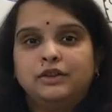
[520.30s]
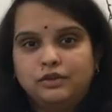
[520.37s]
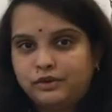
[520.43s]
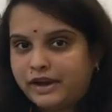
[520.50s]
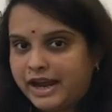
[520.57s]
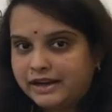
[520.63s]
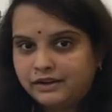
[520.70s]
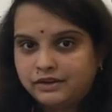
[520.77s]
you
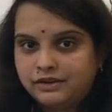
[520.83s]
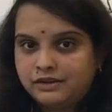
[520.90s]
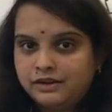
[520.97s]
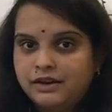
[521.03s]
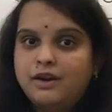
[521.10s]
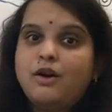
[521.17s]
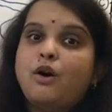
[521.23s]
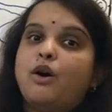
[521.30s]

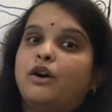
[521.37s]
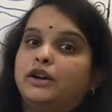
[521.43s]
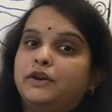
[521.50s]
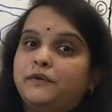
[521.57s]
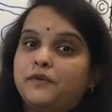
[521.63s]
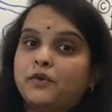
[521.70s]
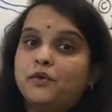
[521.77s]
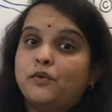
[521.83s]
can, or
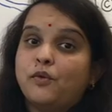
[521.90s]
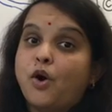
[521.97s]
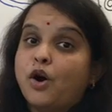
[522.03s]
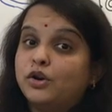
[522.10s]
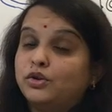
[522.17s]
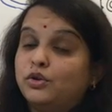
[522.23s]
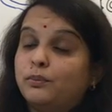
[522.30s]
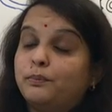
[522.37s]
if you
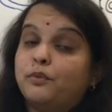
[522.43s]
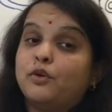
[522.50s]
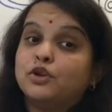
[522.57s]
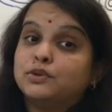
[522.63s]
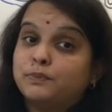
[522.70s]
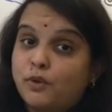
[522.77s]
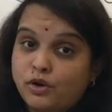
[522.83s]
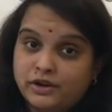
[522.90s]
want to
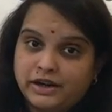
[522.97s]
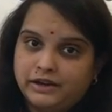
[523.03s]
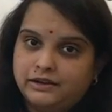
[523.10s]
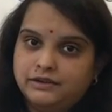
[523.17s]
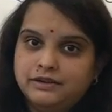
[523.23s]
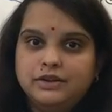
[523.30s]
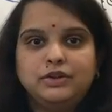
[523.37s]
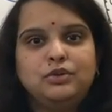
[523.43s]
postpone
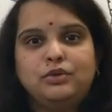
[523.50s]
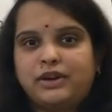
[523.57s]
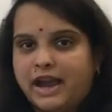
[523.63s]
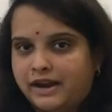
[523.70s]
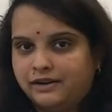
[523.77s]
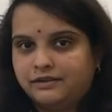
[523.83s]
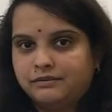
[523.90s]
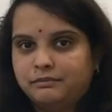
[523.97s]
it, you
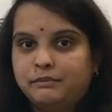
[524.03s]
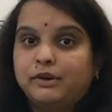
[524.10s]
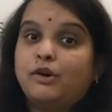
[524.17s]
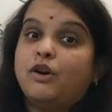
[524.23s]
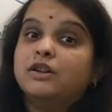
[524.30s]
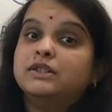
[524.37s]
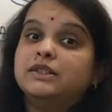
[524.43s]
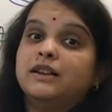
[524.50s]
can,
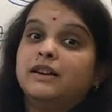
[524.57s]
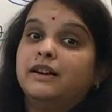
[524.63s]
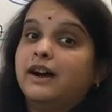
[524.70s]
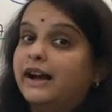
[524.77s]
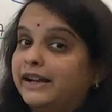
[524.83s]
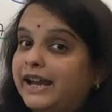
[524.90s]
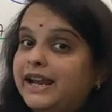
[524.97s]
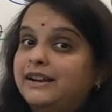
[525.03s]
because
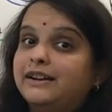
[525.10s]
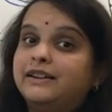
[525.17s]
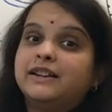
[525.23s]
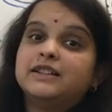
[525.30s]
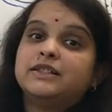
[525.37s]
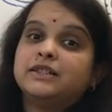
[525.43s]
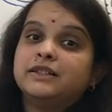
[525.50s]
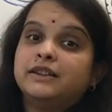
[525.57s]
again it
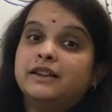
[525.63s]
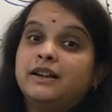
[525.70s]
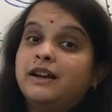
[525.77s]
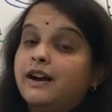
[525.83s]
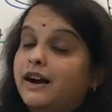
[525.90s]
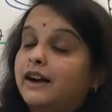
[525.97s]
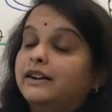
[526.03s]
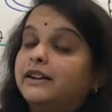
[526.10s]
is
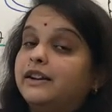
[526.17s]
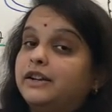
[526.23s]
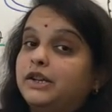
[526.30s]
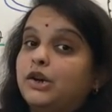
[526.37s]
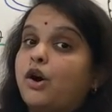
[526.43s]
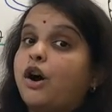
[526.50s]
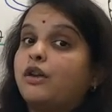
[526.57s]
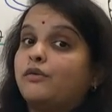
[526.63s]
under
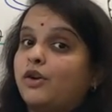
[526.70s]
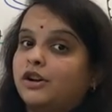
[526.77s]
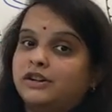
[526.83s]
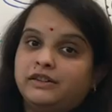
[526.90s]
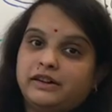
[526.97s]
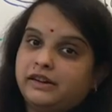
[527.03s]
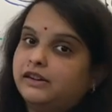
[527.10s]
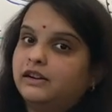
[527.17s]
your
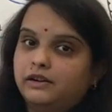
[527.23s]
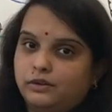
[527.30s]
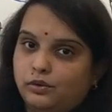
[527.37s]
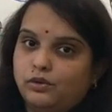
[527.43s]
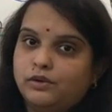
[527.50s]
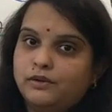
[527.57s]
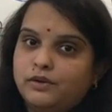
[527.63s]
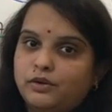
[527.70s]
voluntary
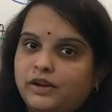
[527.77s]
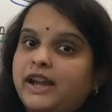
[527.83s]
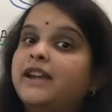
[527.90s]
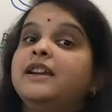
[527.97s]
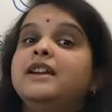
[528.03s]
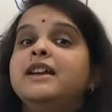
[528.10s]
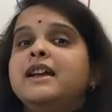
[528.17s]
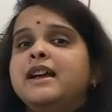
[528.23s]
control.
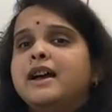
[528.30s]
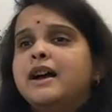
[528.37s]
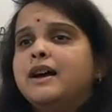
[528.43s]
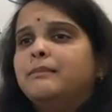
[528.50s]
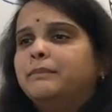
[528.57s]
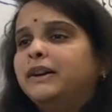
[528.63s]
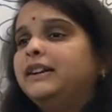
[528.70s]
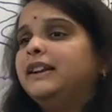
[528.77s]
Okay,
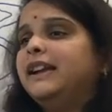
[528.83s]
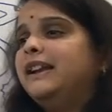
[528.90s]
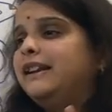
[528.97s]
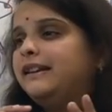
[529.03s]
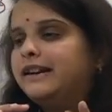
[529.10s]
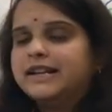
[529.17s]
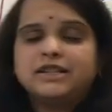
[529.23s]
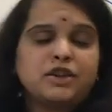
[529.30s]
but
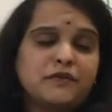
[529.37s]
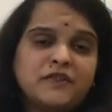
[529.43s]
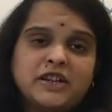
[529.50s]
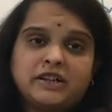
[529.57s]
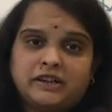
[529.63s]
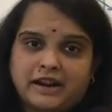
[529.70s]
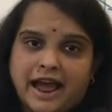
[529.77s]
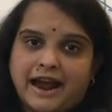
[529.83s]
in rest of
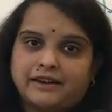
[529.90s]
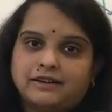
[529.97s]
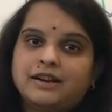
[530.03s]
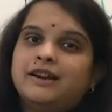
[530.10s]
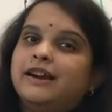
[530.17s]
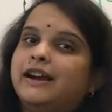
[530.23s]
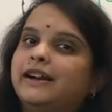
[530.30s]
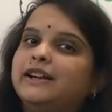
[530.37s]
the
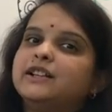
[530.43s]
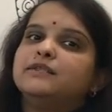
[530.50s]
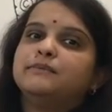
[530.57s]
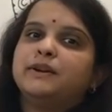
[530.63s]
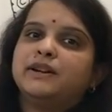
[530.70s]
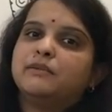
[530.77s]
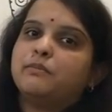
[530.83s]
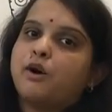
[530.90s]
tract, it is
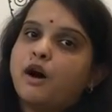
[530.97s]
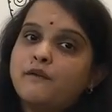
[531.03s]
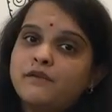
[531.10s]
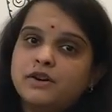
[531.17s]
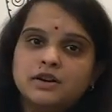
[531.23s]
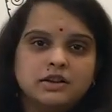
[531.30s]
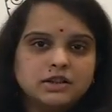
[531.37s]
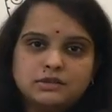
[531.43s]
made up
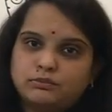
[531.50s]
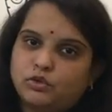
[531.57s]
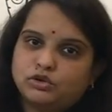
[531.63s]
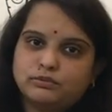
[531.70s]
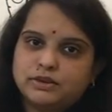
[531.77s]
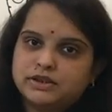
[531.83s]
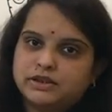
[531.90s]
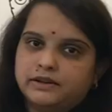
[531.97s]
of
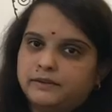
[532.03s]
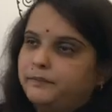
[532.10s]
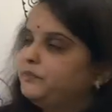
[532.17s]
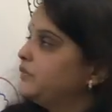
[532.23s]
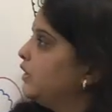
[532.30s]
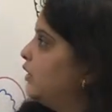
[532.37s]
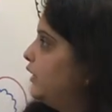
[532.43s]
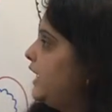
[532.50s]
smooth muscle.
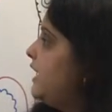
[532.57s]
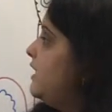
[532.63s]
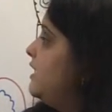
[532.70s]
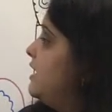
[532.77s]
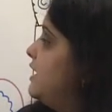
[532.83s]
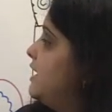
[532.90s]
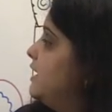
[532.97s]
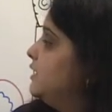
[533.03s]
Okay,
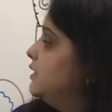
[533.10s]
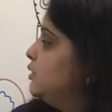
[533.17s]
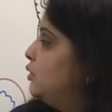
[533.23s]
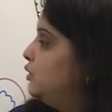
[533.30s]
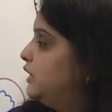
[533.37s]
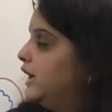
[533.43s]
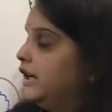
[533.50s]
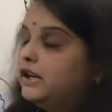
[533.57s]

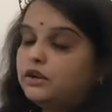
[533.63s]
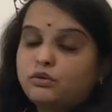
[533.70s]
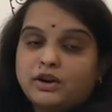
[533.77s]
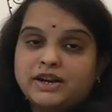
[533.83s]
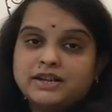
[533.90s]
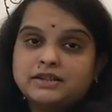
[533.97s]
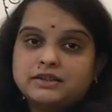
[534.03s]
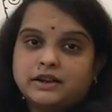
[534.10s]
so the inner
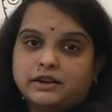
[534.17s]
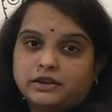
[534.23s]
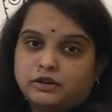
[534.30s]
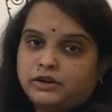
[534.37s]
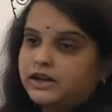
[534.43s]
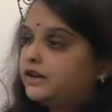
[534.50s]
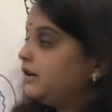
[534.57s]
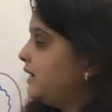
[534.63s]
one is
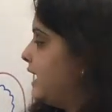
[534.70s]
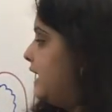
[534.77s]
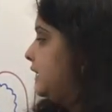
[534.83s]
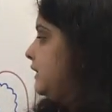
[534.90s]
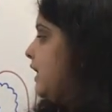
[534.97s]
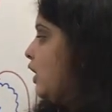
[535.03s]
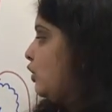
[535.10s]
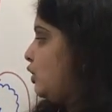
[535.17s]
circular
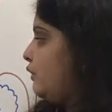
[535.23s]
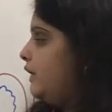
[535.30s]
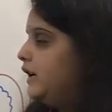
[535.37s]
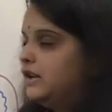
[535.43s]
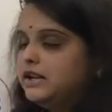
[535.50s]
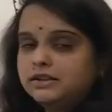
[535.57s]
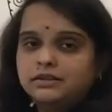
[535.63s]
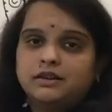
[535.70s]
and the outer
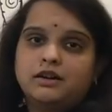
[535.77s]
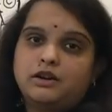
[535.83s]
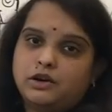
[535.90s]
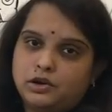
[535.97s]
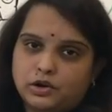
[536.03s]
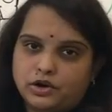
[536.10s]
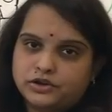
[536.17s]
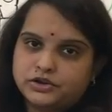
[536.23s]
one is
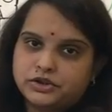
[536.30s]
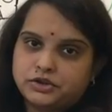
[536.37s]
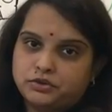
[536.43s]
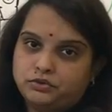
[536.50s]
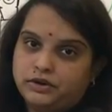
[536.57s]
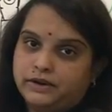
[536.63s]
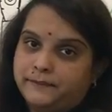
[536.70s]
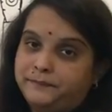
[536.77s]

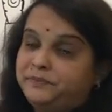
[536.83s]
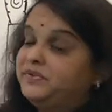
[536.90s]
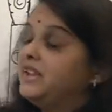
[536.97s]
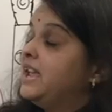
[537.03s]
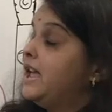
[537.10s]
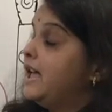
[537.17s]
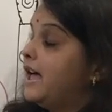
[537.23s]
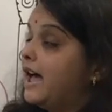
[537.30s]
longitudinal.
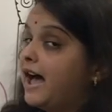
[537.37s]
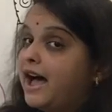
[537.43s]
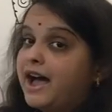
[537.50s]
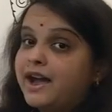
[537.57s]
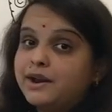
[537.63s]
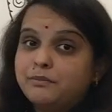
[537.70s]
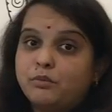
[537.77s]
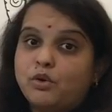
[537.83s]

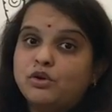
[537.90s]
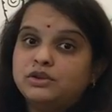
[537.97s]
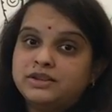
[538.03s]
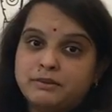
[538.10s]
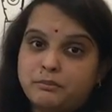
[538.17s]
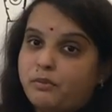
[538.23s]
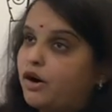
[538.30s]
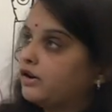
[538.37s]
And most
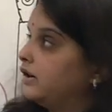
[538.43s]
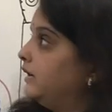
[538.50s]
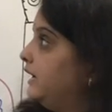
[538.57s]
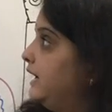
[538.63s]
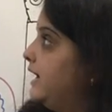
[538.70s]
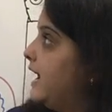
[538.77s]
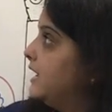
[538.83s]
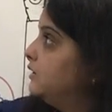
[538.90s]

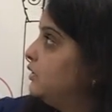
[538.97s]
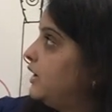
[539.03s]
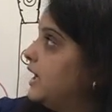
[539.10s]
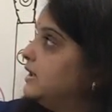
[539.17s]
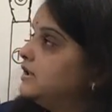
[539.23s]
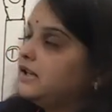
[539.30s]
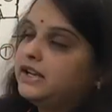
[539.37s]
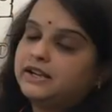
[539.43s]
importantly, as you
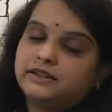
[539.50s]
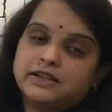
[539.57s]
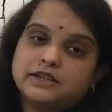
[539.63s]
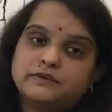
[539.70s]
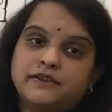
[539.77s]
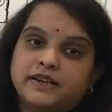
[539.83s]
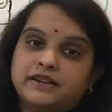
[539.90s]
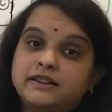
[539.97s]
can see in
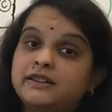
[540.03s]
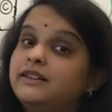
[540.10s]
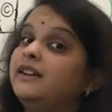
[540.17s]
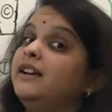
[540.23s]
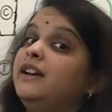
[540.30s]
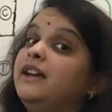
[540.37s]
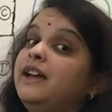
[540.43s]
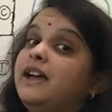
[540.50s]
this figure,
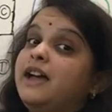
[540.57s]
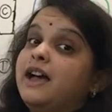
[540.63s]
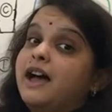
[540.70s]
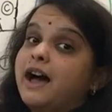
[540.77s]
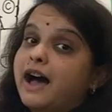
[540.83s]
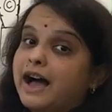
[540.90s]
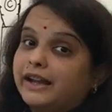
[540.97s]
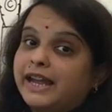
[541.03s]

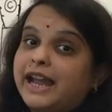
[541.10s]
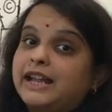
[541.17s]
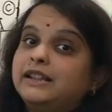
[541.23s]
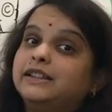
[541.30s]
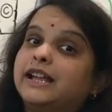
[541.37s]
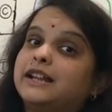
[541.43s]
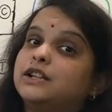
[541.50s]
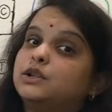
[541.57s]

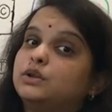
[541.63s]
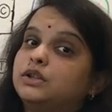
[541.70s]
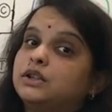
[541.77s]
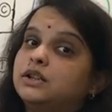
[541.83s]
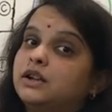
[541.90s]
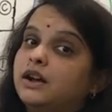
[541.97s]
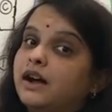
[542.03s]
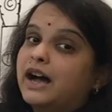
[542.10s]
again there
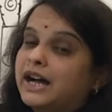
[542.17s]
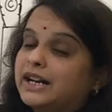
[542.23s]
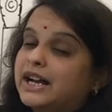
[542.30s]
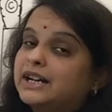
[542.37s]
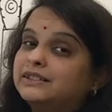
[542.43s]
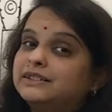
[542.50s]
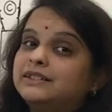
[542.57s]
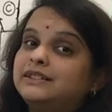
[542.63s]
is
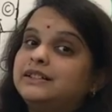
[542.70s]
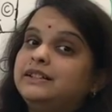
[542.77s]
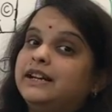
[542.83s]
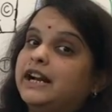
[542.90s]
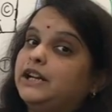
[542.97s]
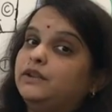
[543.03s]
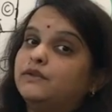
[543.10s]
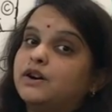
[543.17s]
another
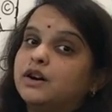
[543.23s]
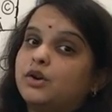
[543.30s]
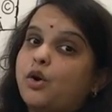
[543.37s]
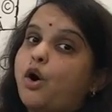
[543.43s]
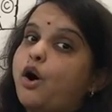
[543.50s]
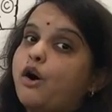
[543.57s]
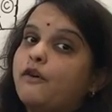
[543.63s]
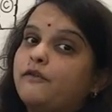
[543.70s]
network
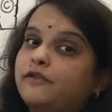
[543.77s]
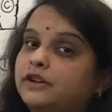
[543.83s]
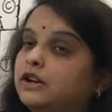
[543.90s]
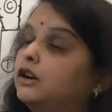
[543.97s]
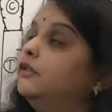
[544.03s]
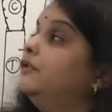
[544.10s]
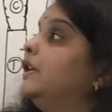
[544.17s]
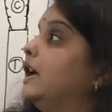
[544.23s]
of
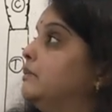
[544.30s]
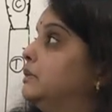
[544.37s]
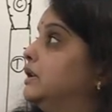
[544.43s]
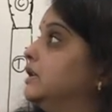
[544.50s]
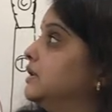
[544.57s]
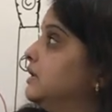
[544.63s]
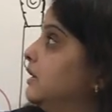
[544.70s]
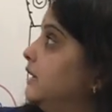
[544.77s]
nerve
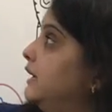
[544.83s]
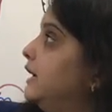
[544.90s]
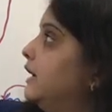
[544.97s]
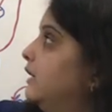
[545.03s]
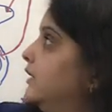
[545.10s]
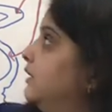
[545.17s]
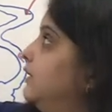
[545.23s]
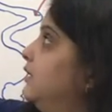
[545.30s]
fibers
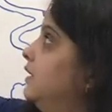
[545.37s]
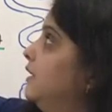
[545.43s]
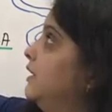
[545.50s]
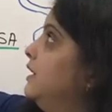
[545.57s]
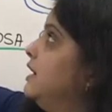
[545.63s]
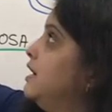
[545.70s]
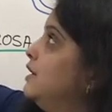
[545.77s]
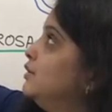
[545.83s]
here.
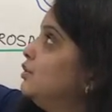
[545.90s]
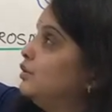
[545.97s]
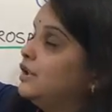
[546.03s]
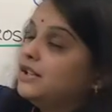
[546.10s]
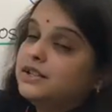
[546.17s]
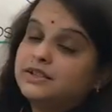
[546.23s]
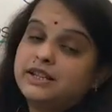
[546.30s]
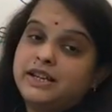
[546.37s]
So
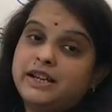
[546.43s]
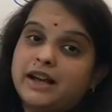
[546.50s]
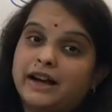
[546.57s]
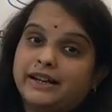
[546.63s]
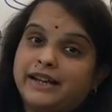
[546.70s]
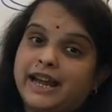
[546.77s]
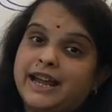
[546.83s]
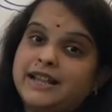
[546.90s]
this is the
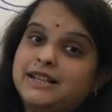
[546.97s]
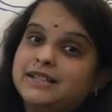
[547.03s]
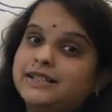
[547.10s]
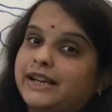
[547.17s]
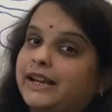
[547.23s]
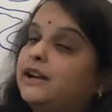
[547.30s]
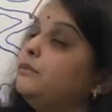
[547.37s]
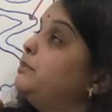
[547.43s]
again
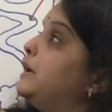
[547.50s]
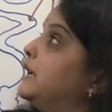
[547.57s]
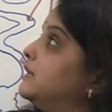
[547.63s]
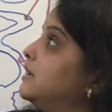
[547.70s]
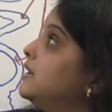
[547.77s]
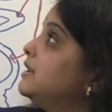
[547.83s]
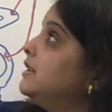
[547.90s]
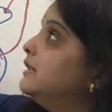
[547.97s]
second
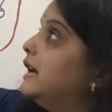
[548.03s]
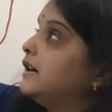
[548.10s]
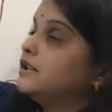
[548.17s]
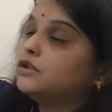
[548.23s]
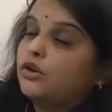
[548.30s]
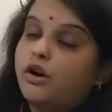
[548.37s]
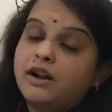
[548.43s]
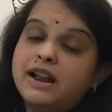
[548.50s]
plexus, that
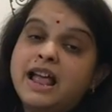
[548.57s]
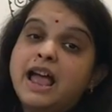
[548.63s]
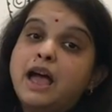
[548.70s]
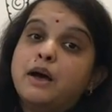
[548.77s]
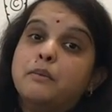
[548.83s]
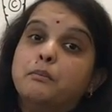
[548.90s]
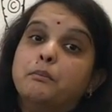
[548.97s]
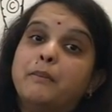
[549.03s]
is called
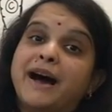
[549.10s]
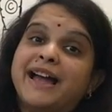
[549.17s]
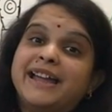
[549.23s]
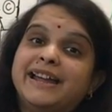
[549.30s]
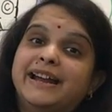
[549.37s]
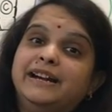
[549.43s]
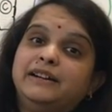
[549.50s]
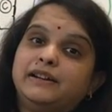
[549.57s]

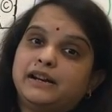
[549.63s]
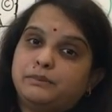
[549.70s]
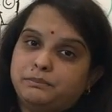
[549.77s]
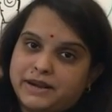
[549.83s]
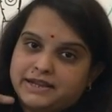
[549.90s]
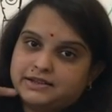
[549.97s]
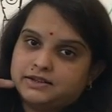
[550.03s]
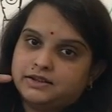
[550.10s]
myenteric
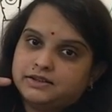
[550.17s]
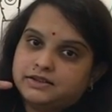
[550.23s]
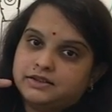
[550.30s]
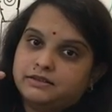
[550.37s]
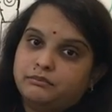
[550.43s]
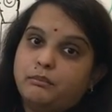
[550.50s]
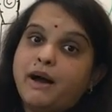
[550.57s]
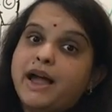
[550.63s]

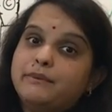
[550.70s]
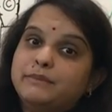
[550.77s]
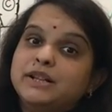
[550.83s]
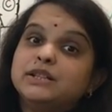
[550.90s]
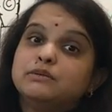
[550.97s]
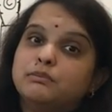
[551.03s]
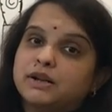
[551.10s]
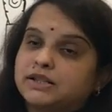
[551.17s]
plexus. My
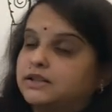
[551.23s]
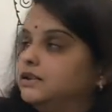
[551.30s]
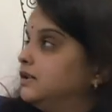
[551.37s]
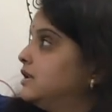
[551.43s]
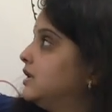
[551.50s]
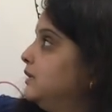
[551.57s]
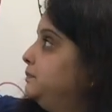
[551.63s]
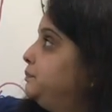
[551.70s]
means
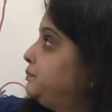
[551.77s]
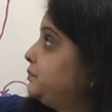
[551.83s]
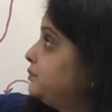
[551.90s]
muscles,